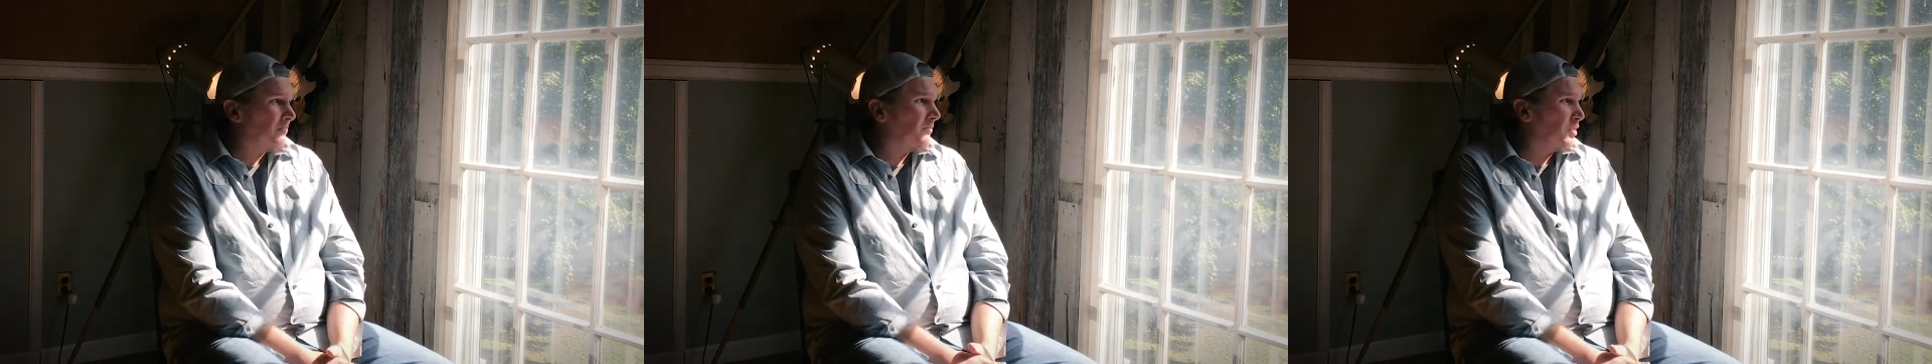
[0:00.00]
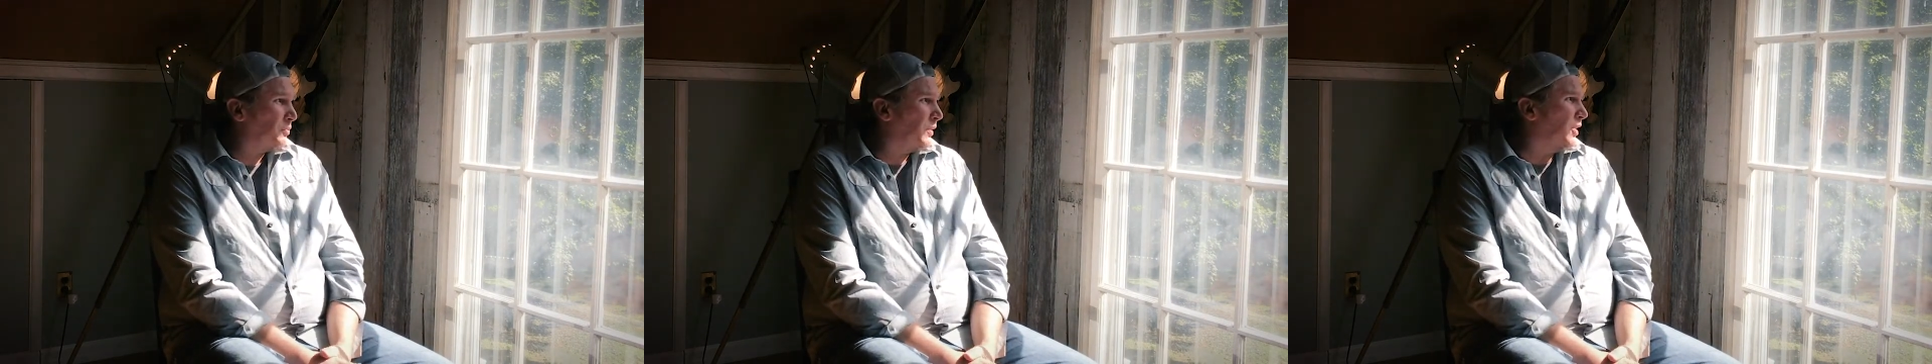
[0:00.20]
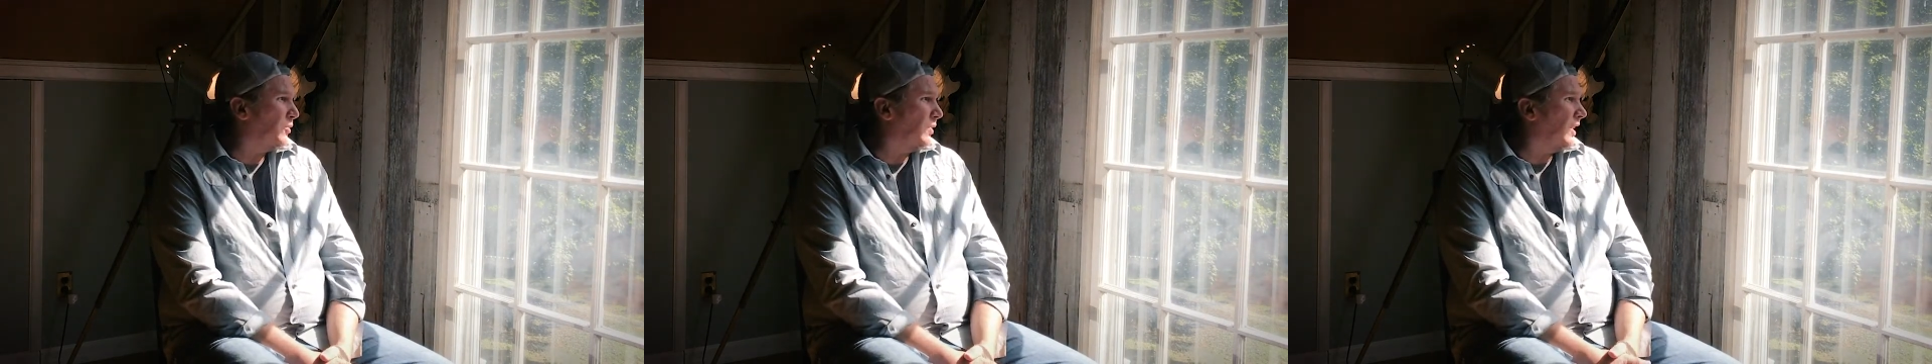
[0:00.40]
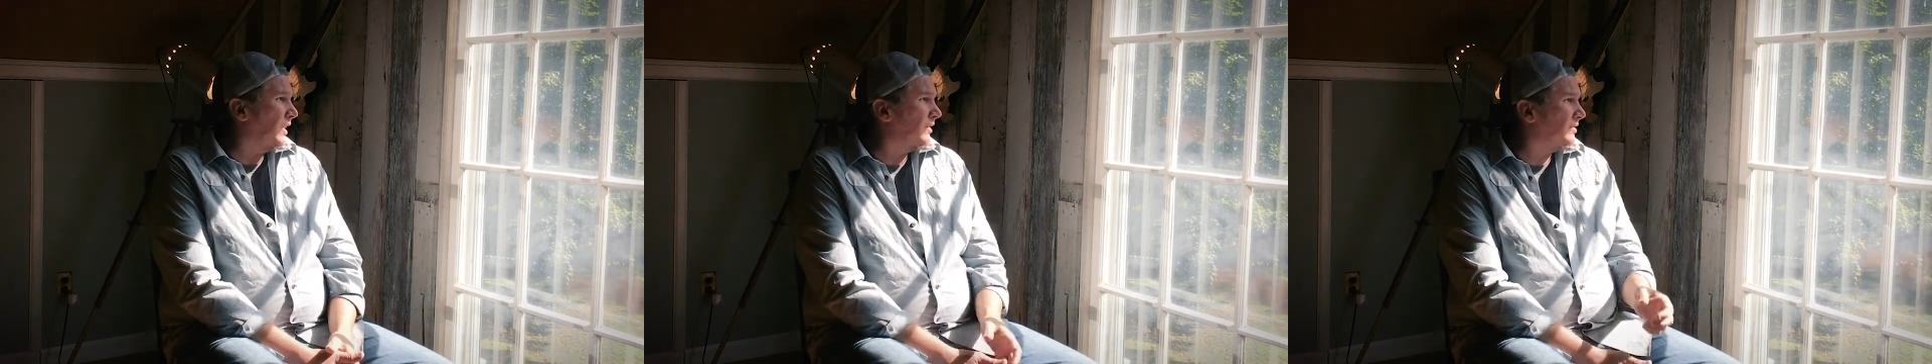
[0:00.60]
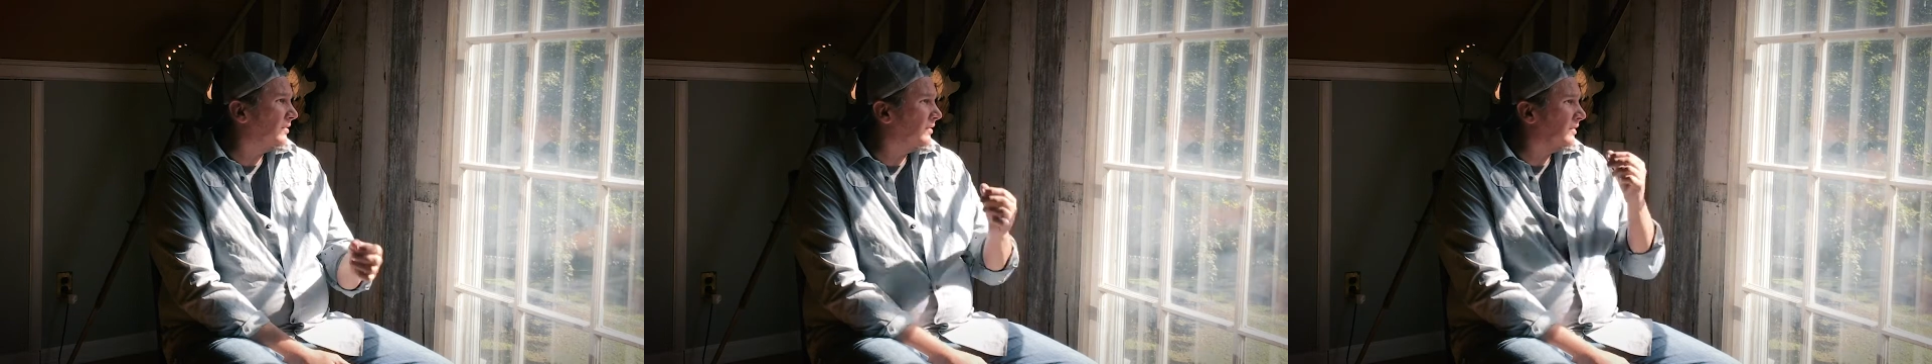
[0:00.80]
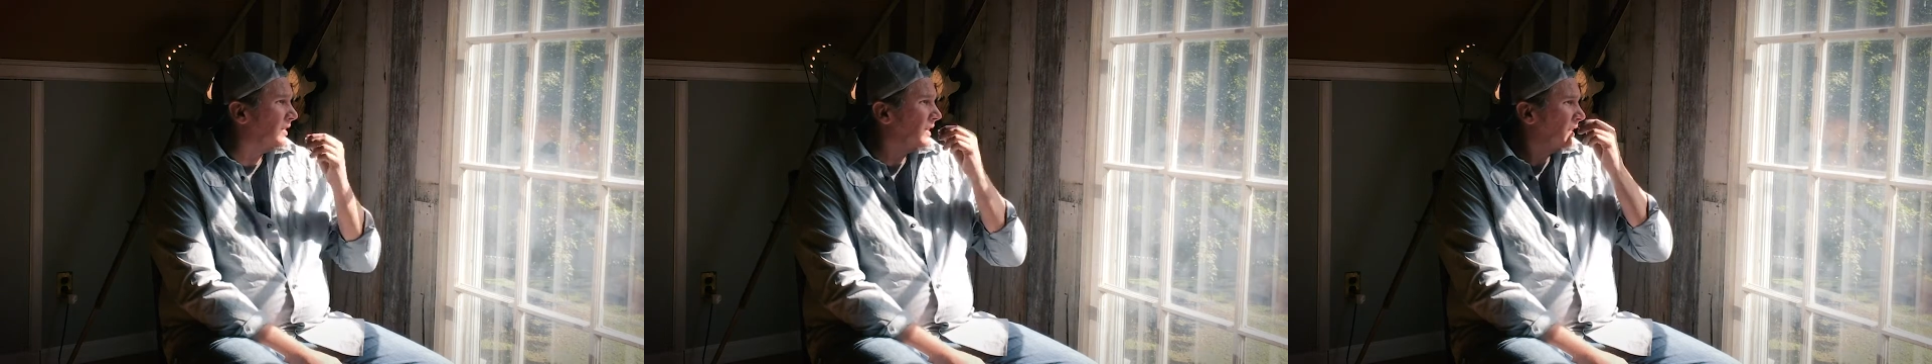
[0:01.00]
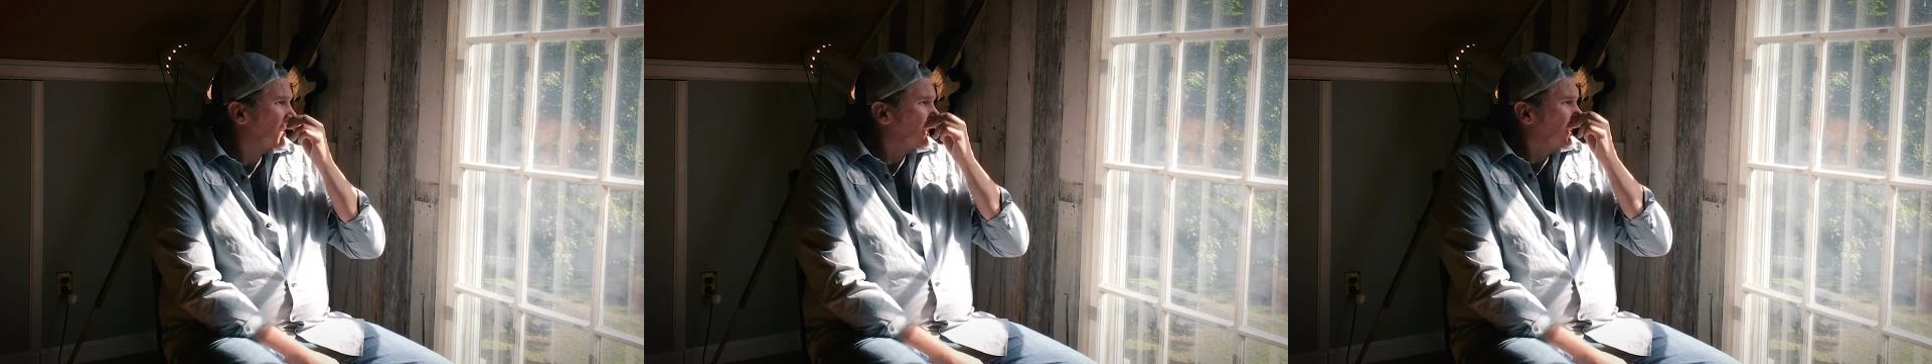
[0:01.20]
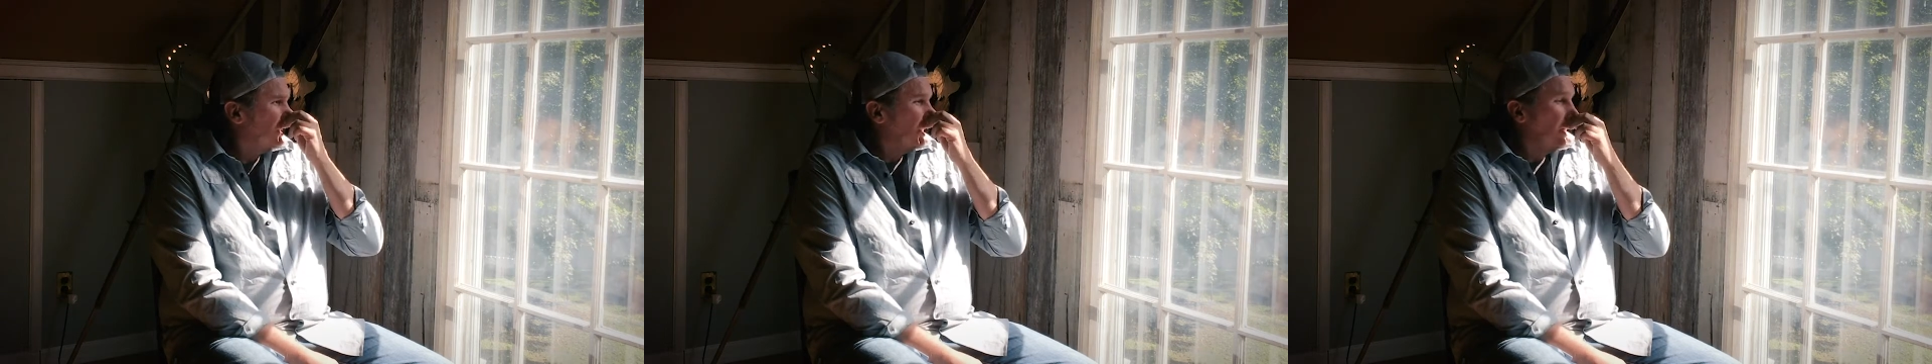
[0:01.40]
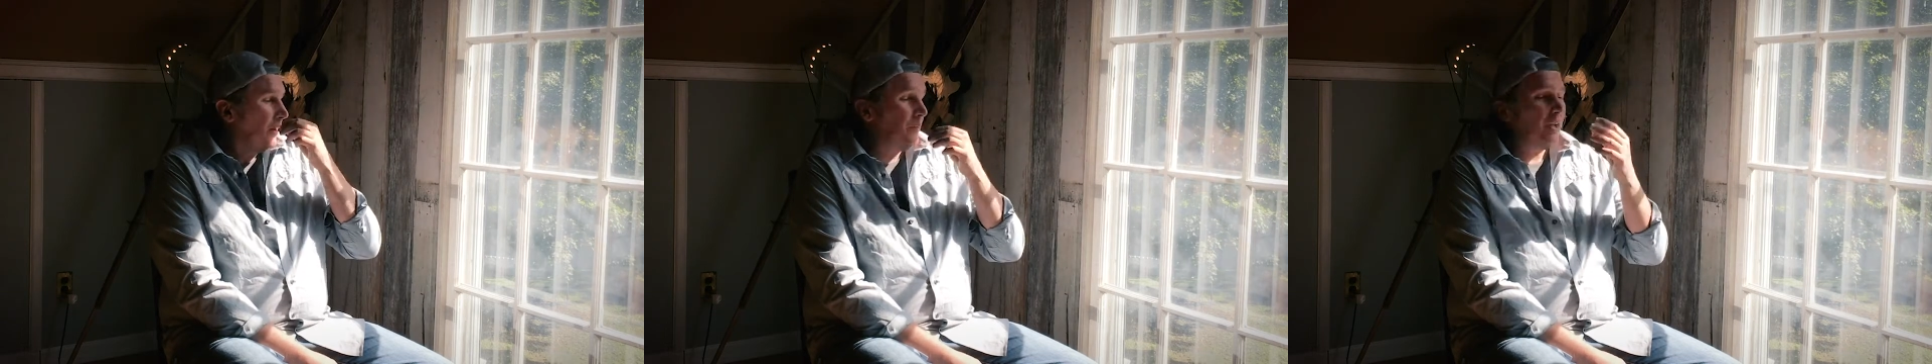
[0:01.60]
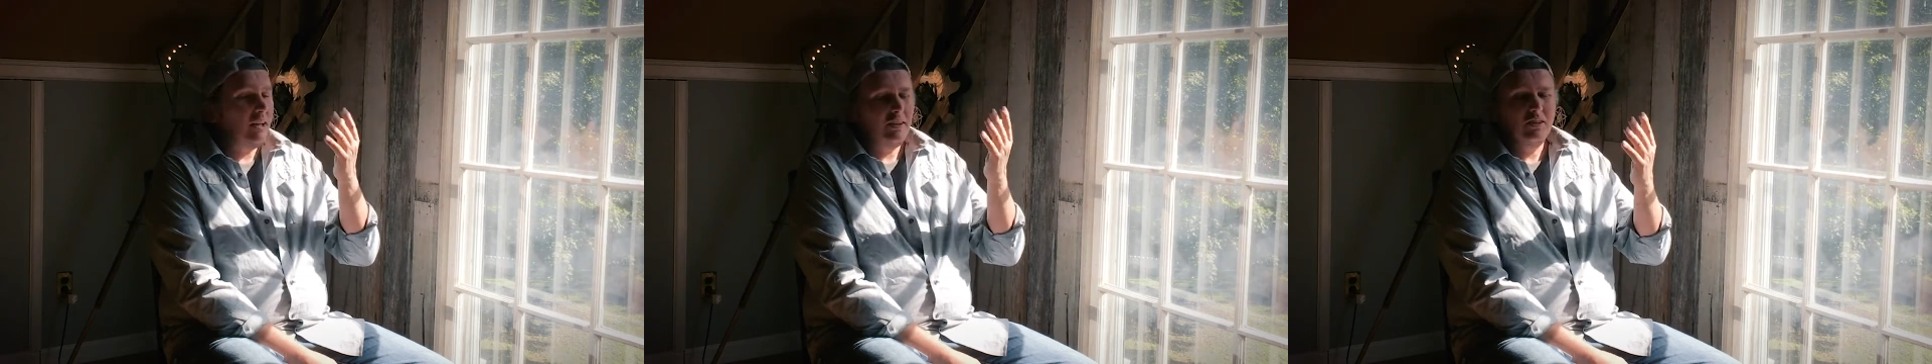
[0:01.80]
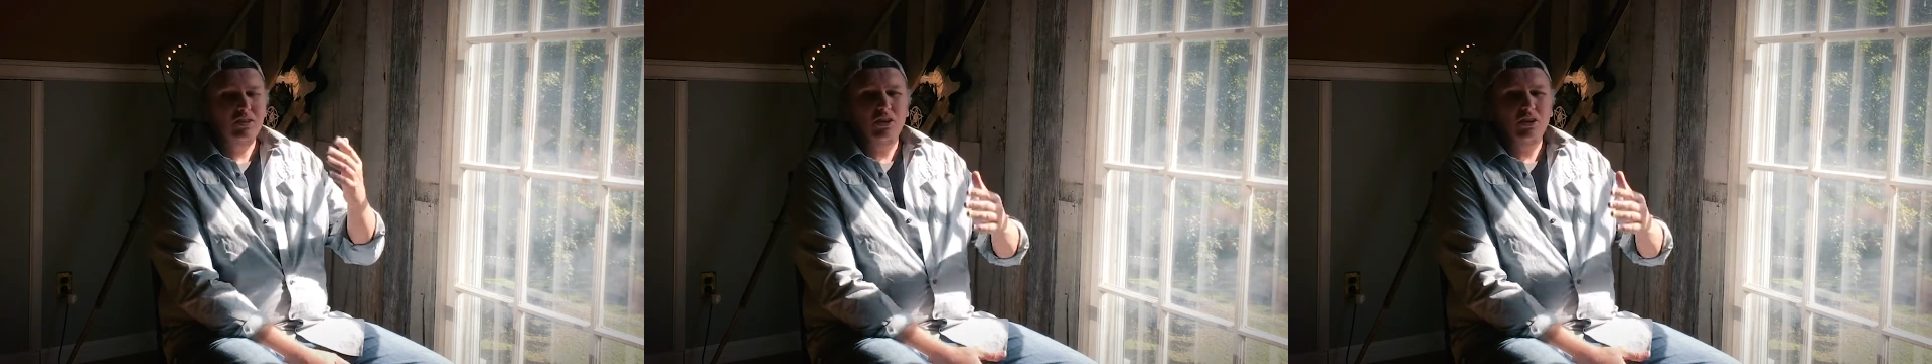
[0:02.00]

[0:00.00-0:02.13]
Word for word: It's been a while. I mean,